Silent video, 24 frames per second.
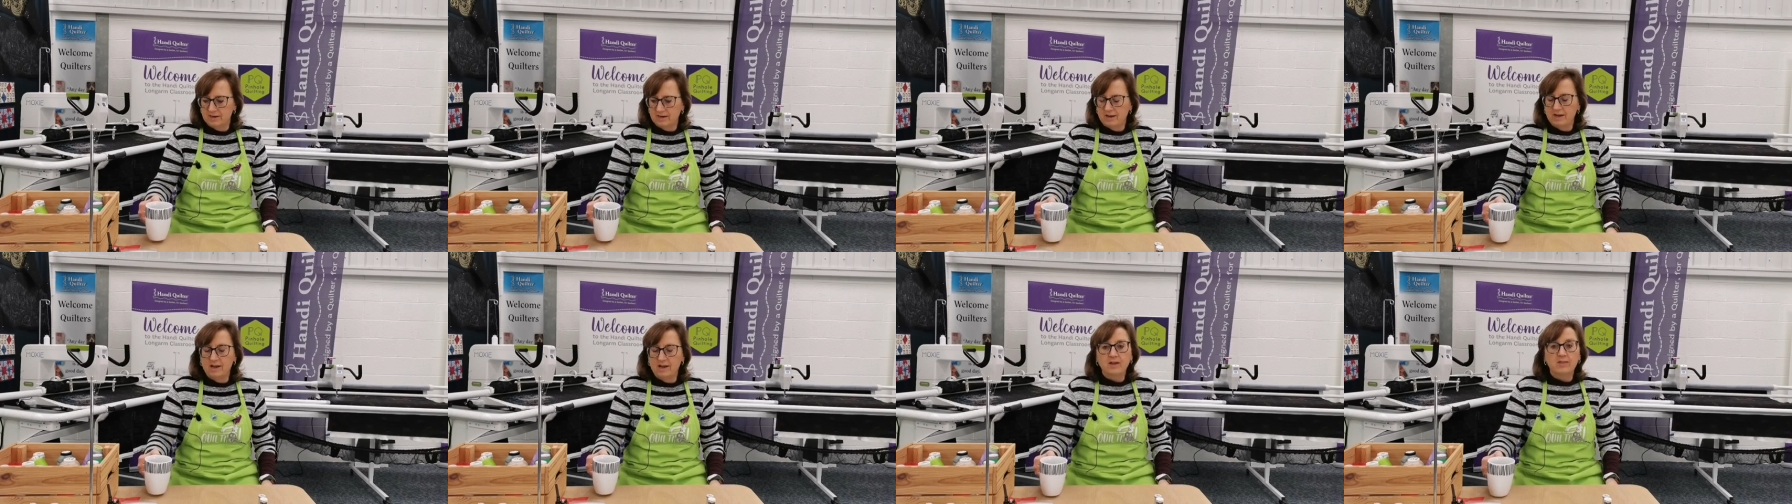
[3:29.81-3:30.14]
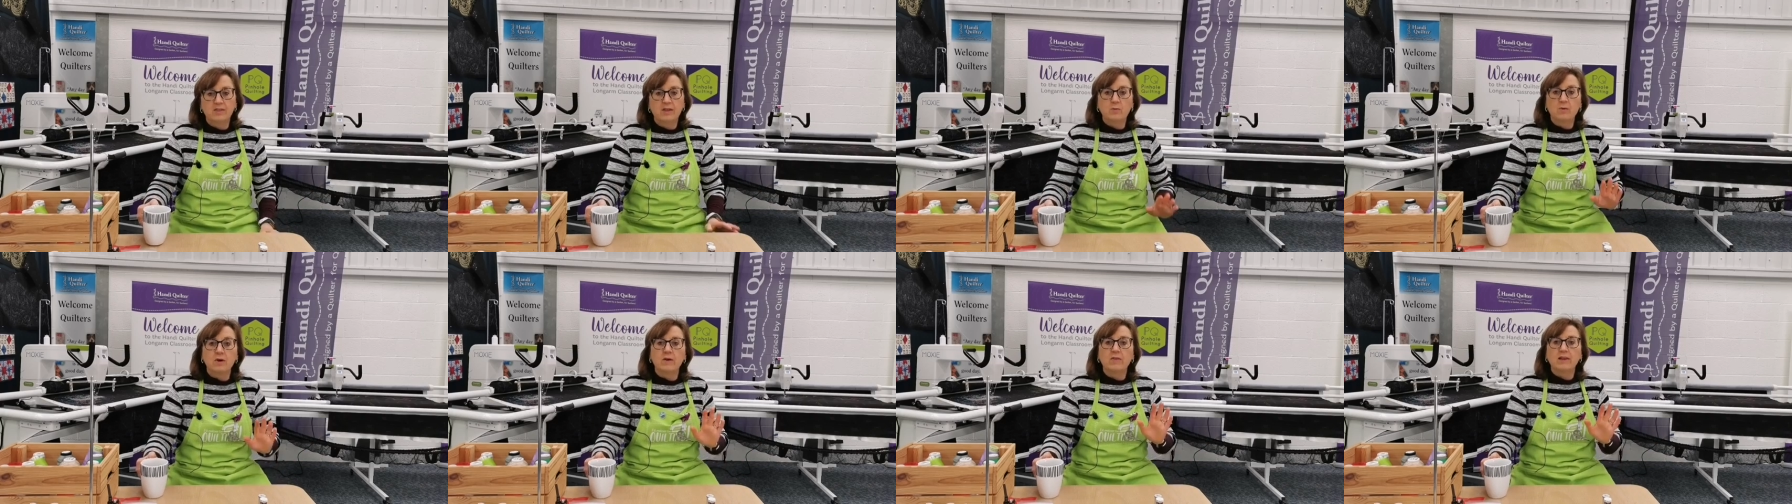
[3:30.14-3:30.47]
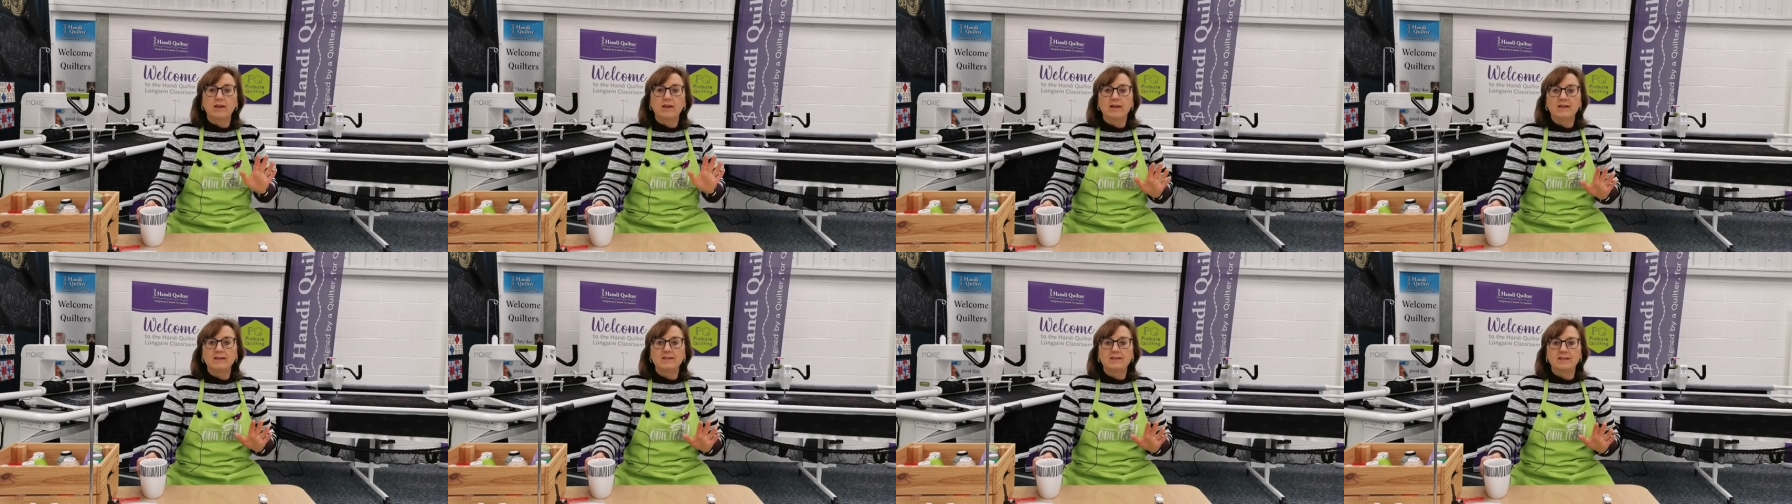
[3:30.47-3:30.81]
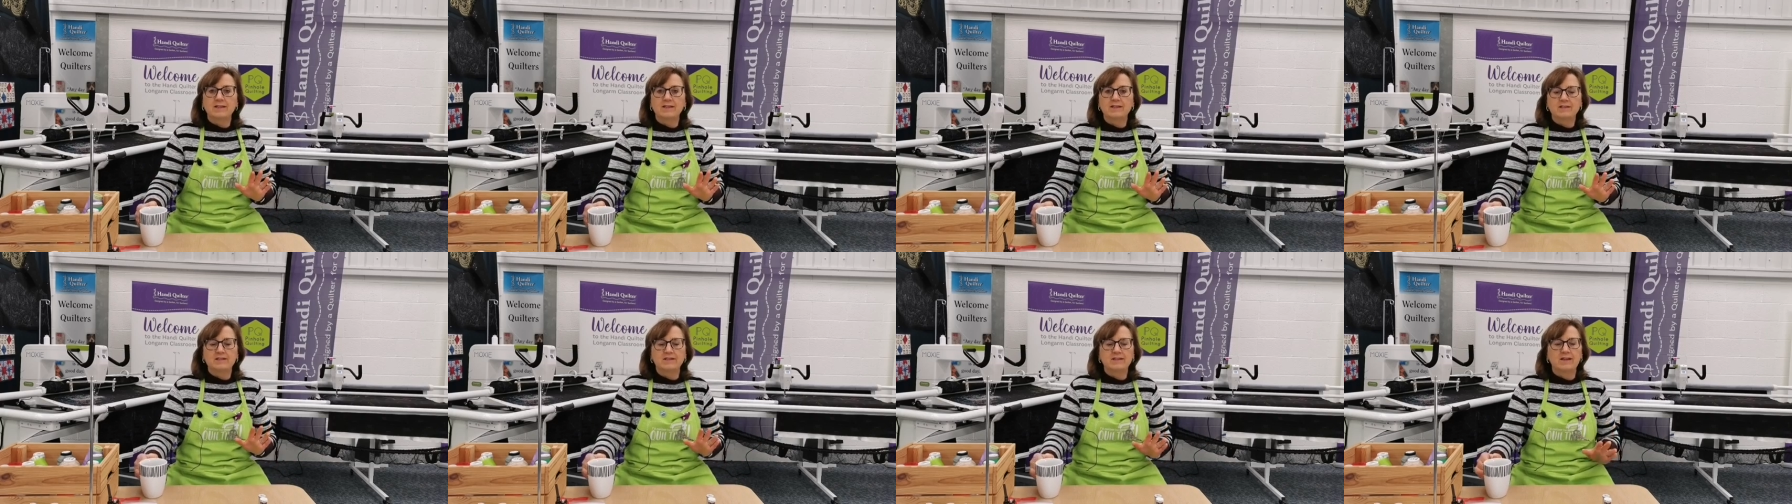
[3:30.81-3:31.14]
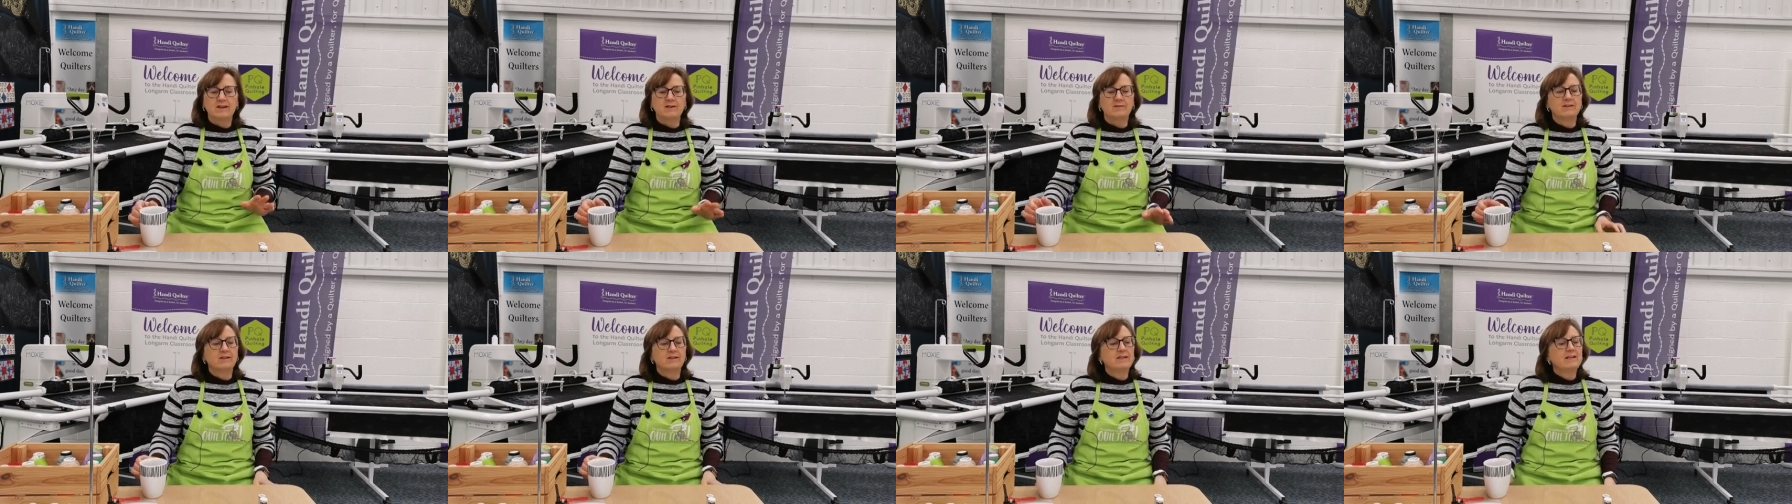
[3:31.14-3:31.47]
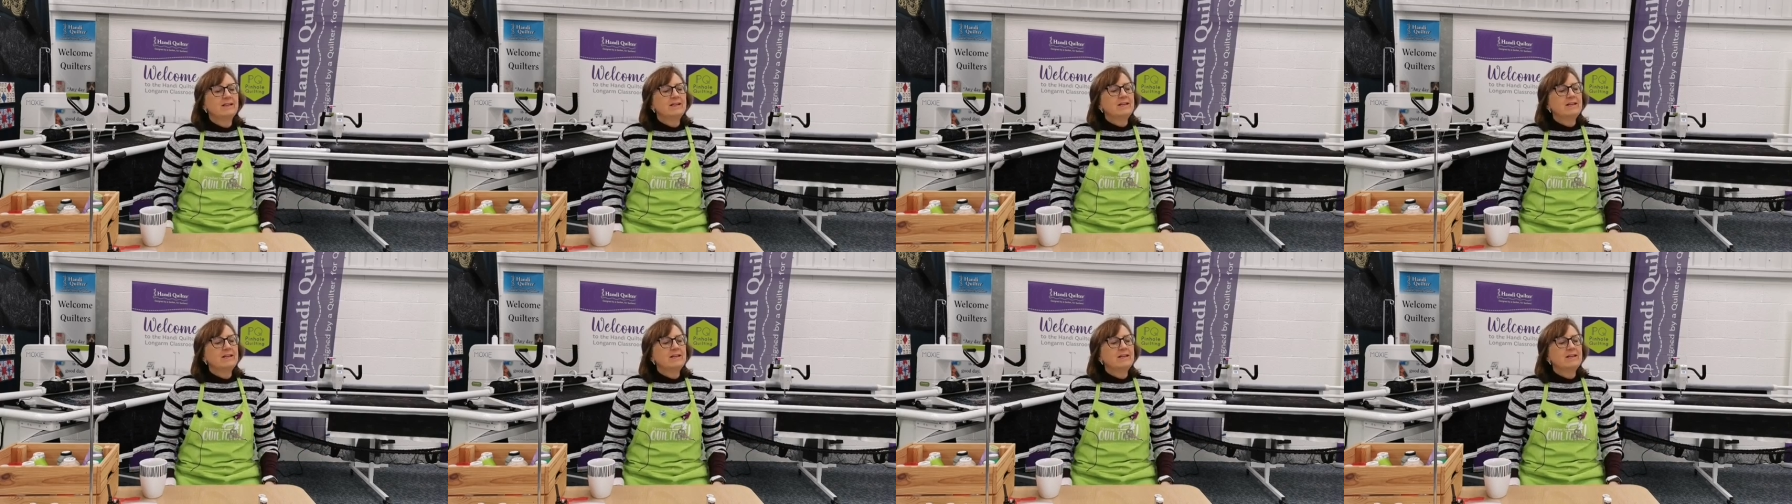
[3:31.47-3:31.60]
and they weren't the light tents now.